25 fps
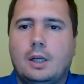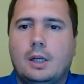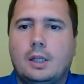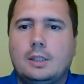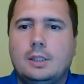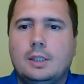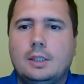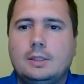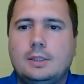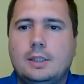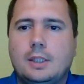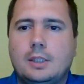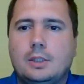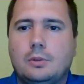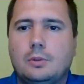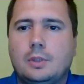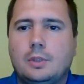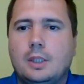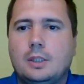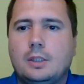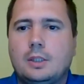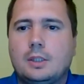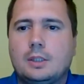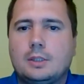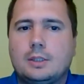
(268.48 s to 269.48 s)
These
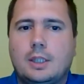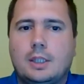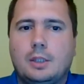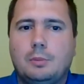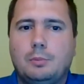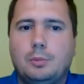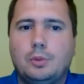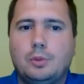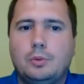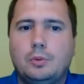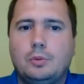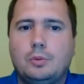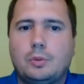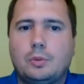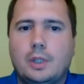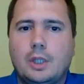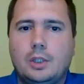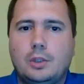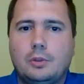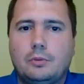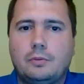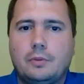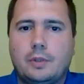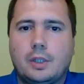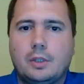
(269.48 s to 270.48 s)
detonators are immune to
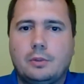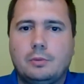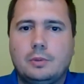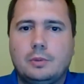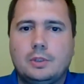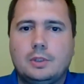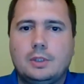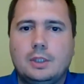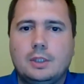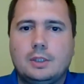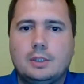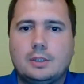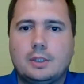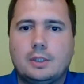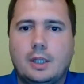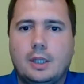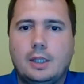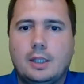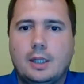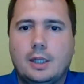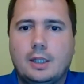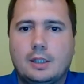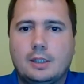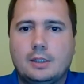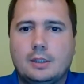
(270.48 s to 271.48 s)
radio frequency, stray
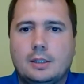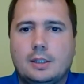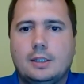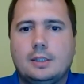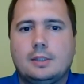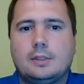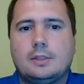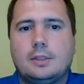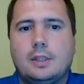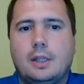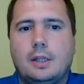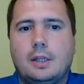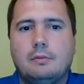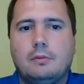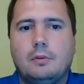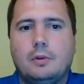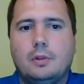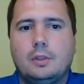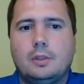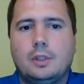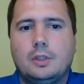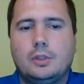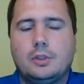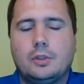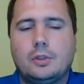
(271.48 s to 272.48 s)
current, and stray
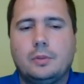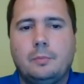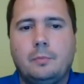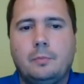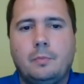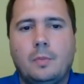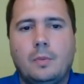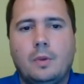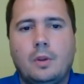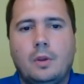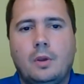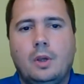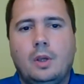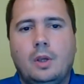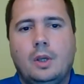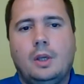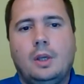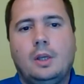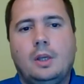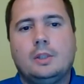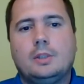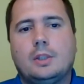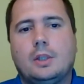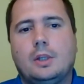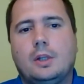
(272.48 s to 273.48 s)
voltage.
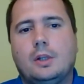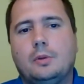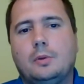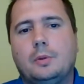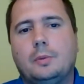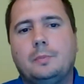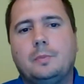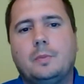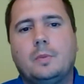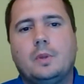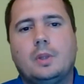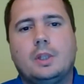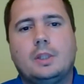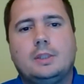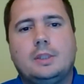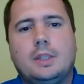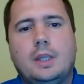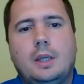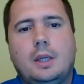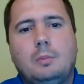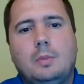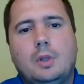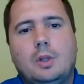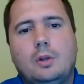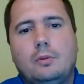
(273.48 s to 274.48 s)
So the
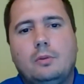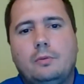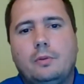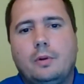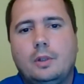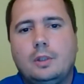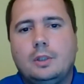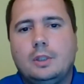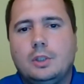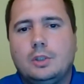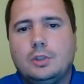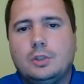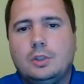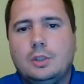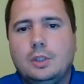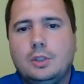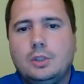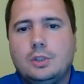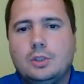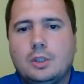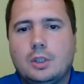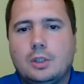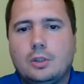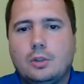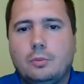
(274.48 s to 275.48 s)
same low voltage
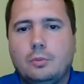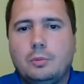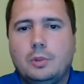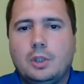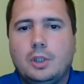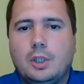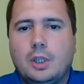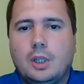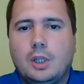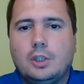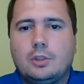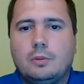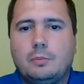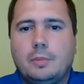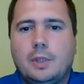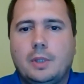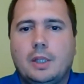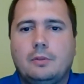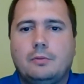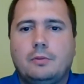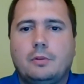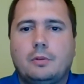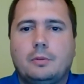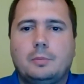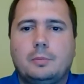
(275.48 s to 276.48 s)
digital communication
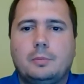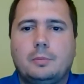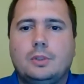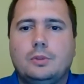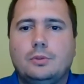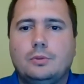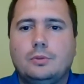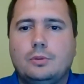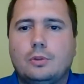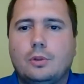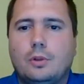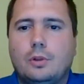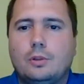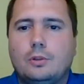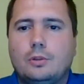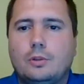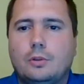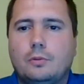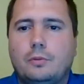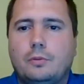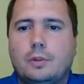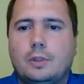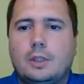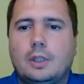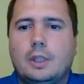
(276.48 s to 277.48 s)
platform is used also
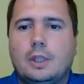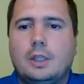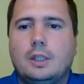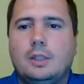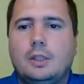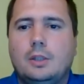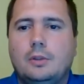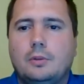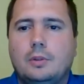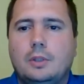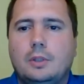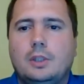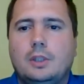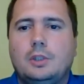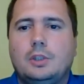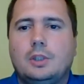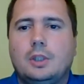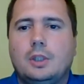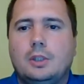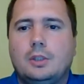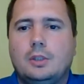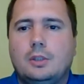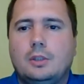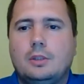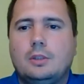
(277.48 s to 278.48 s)
for the Igneo
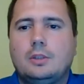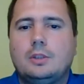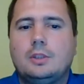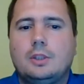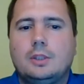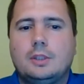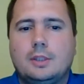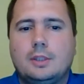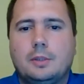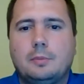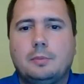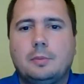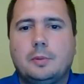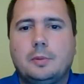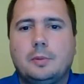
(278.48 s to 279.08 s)
initiating system.